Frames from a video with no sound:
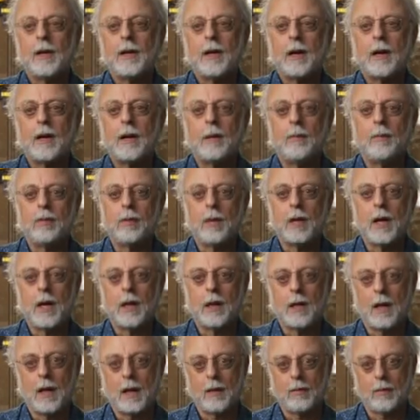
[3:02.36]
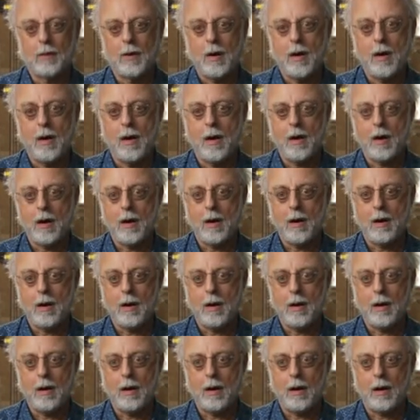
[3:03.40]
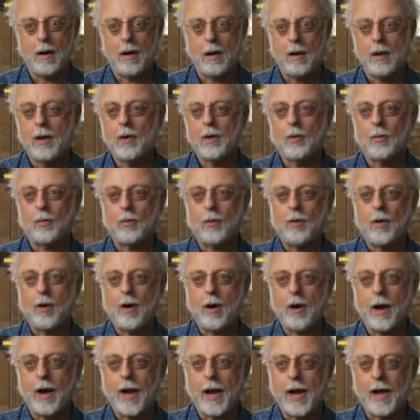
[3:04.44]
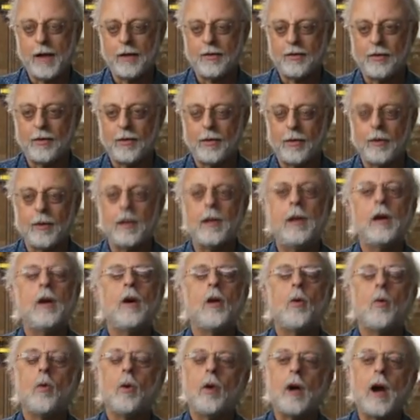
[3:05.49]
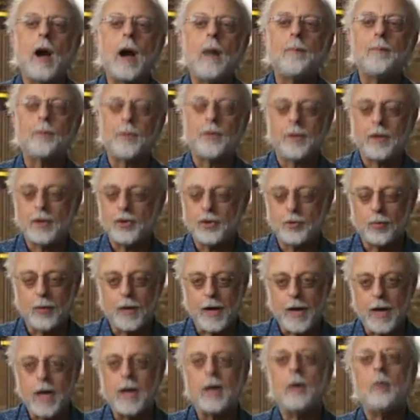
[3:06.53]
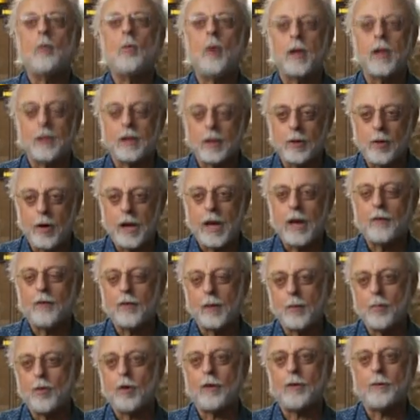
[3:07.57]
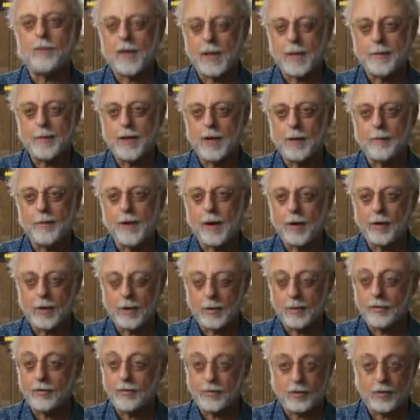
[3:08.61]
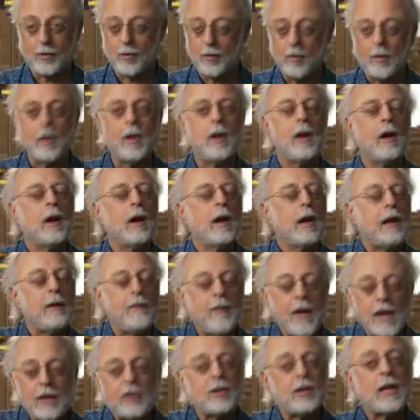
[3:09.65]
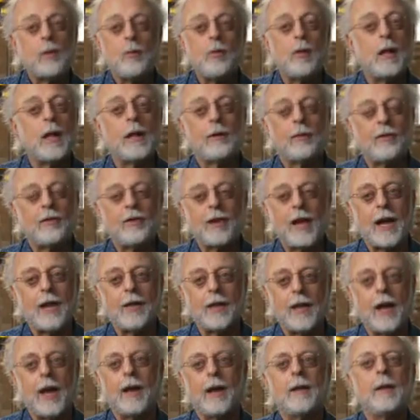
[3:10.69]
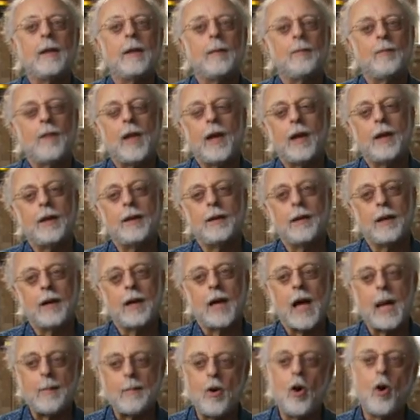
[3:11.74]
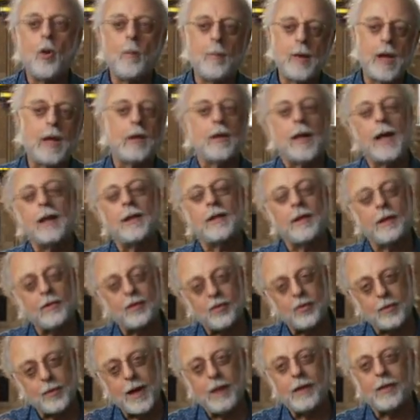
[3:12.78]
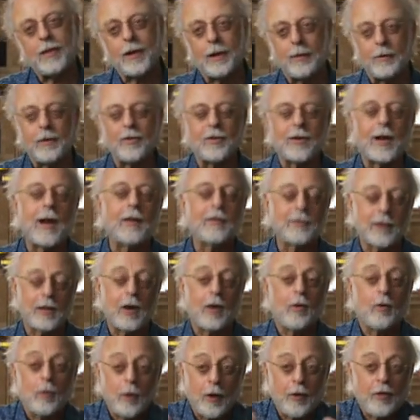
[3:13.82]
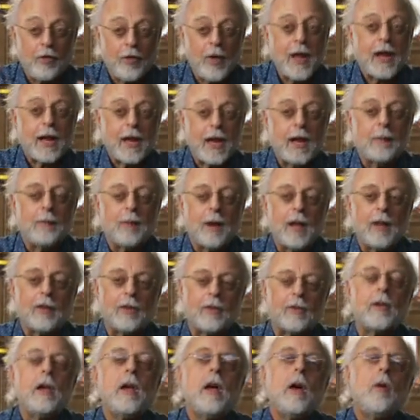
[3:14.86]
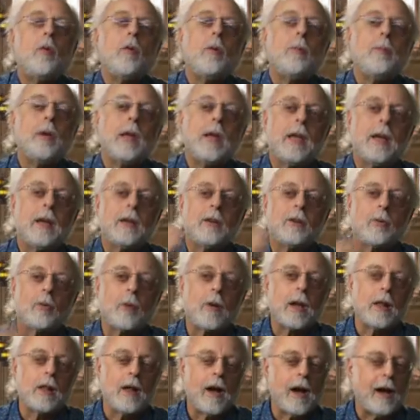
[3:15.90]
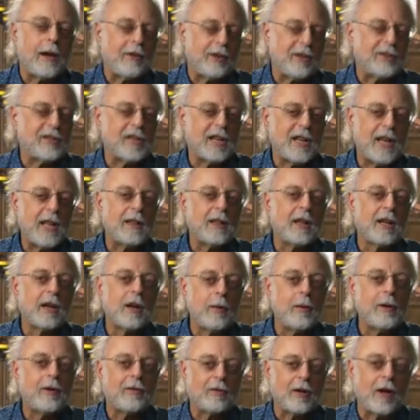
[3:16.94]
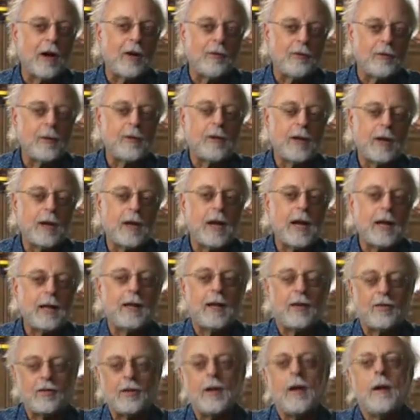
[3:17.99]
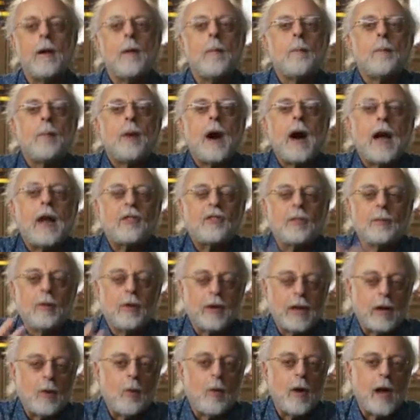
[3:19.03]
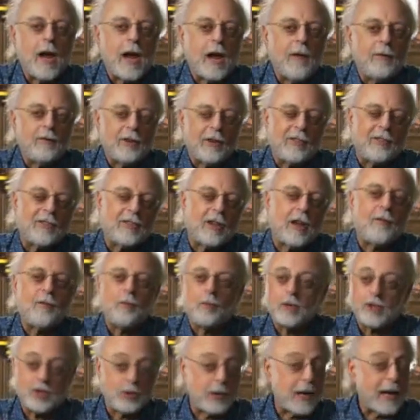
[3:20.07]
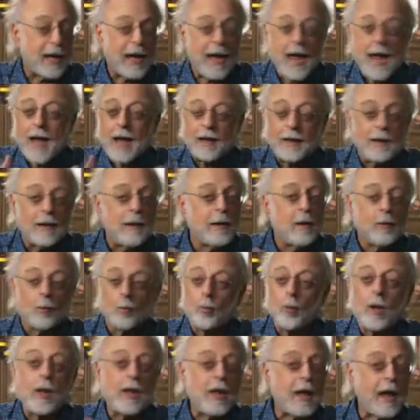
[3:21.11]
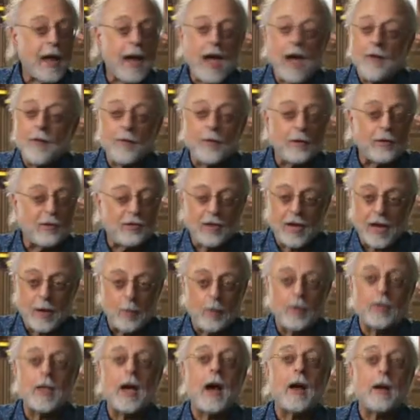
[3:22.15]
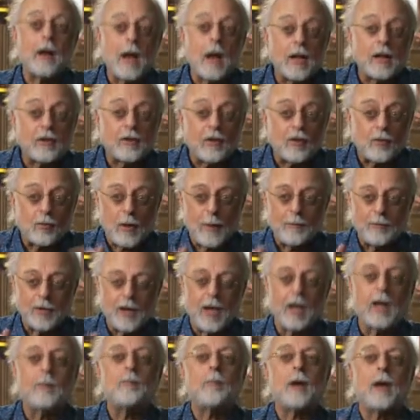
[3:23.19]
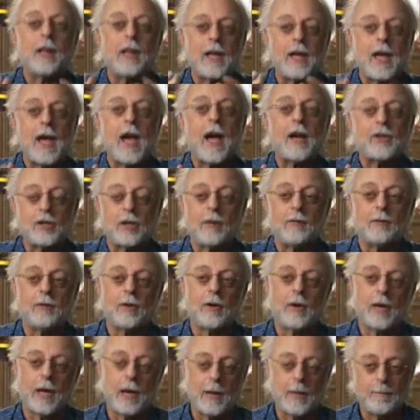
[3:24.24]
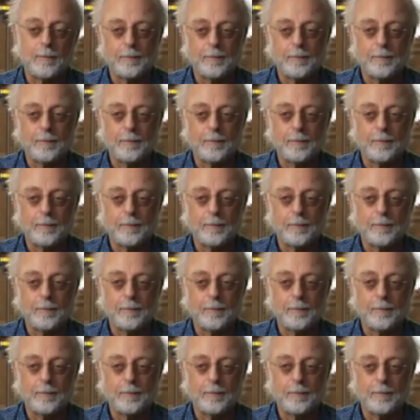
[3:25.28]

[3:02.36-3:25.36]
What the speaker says: Completely wrong. Wrong answer. We're up the tree with looking for more fundamental particles, too. Eventually, we'll understand that. And I'm hoping that the string theorists out there who are thinking about this will begin to realize that you need the gooey stuff. You need these possibility waves, this stuff which we can't really ever see without disrupting it by the action of looking.